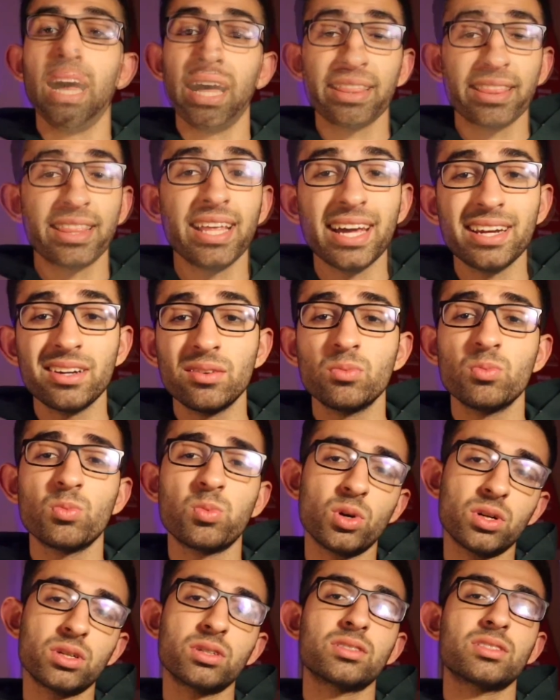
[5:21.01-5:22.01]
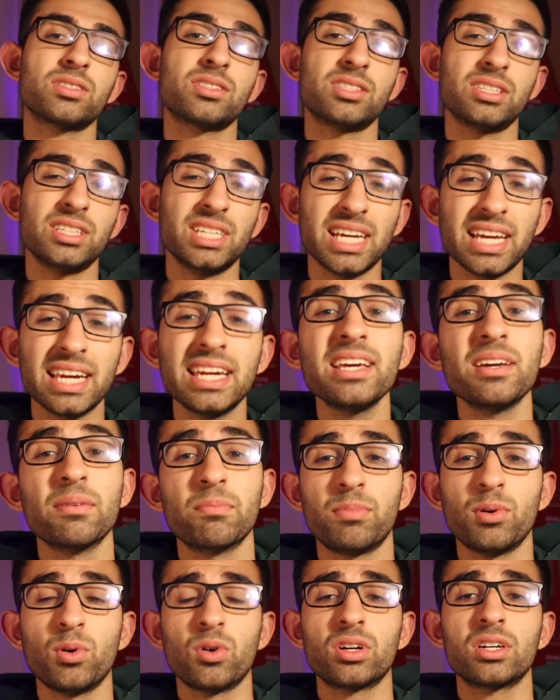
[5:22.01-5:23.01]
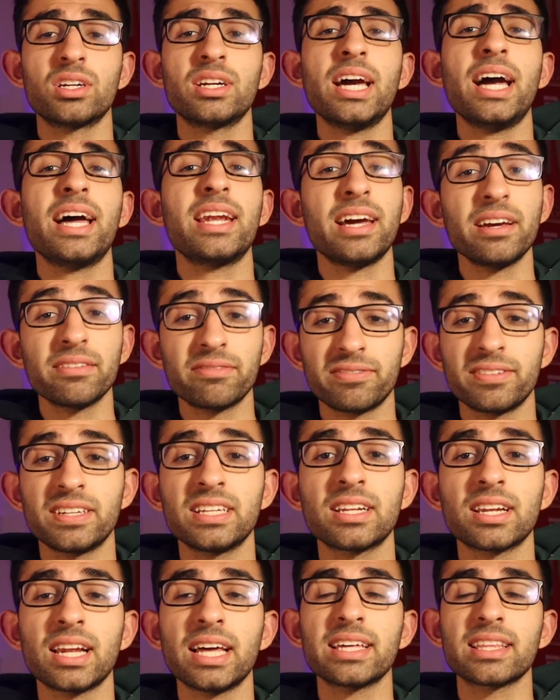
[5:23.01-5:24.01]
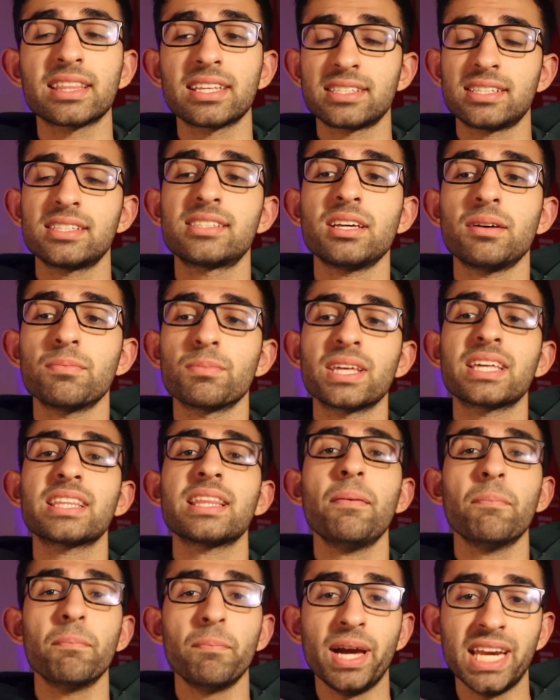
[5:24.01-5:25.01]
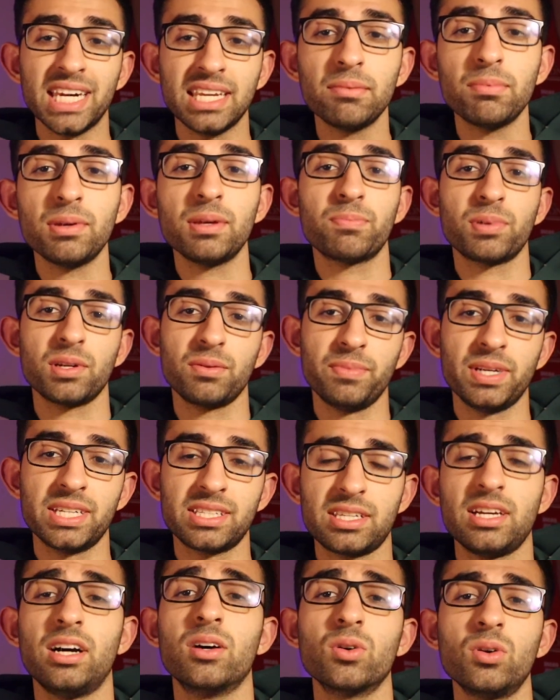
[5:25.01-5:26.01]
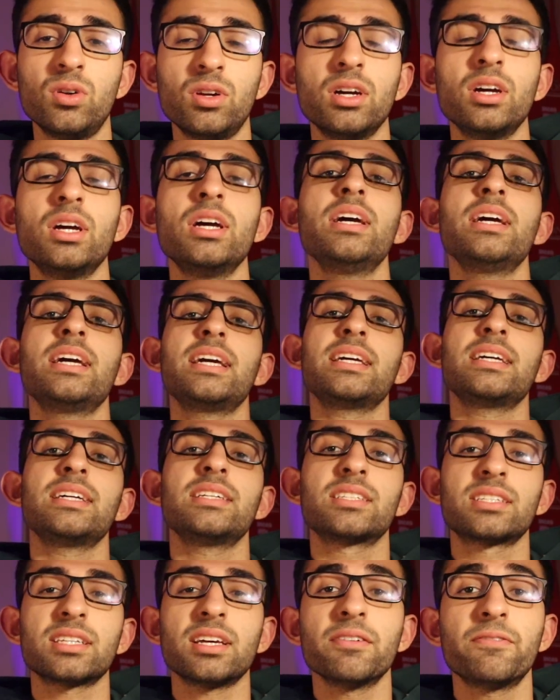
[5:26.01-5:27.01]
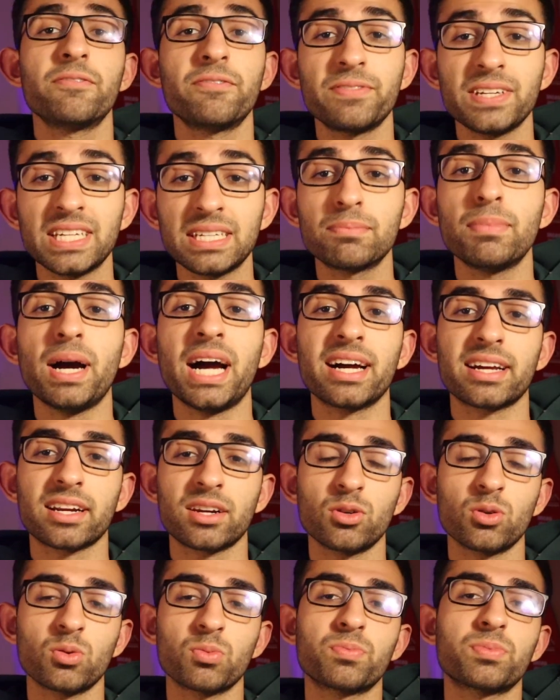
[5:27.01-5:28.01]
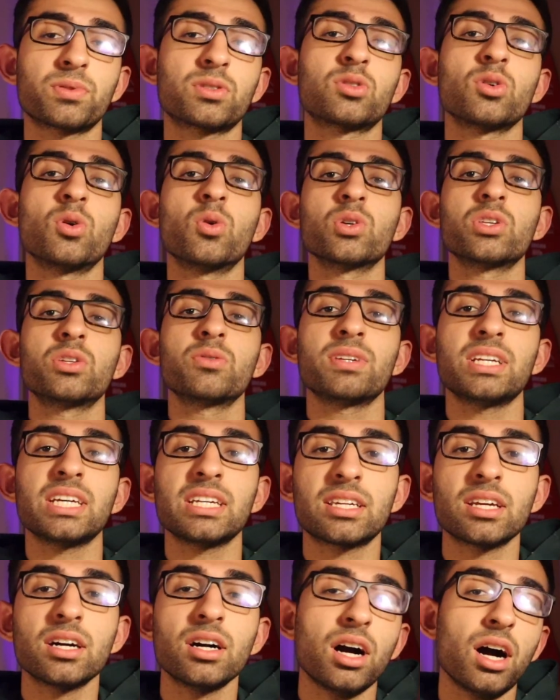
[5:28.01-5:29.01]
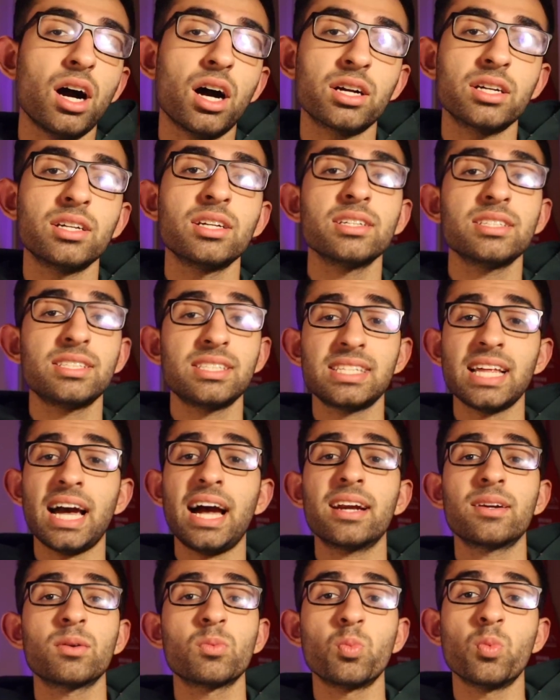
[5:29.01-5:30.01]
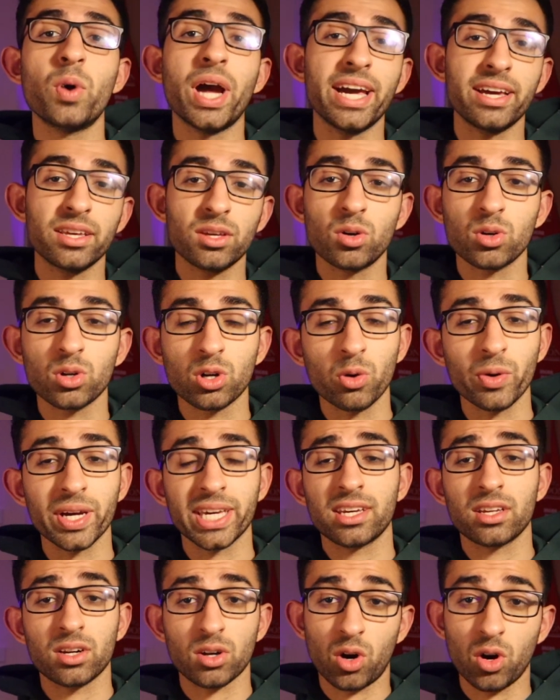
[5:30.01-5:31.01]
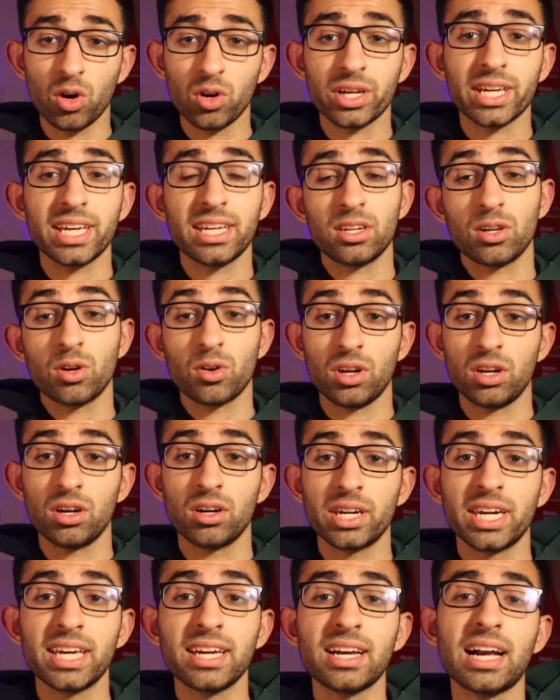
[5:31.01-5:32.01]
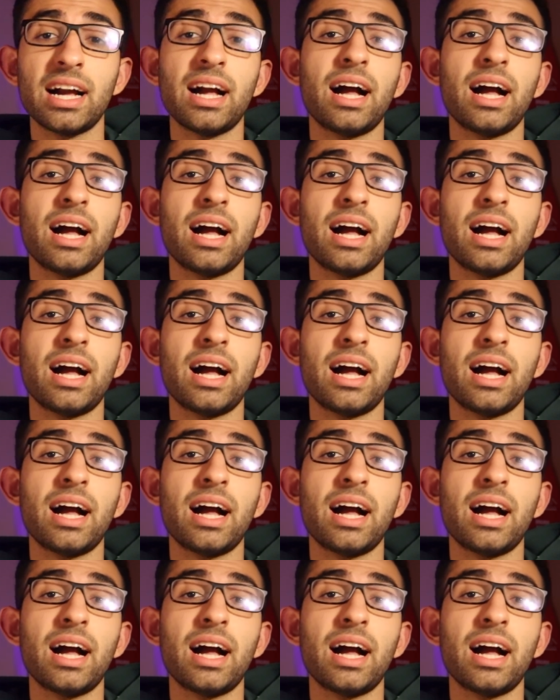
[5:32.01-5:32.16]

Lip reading: And then what's really important, and I feel like this is something that many people miss out, is a feedback loop. So you need to understand where you're going wrong in your learning.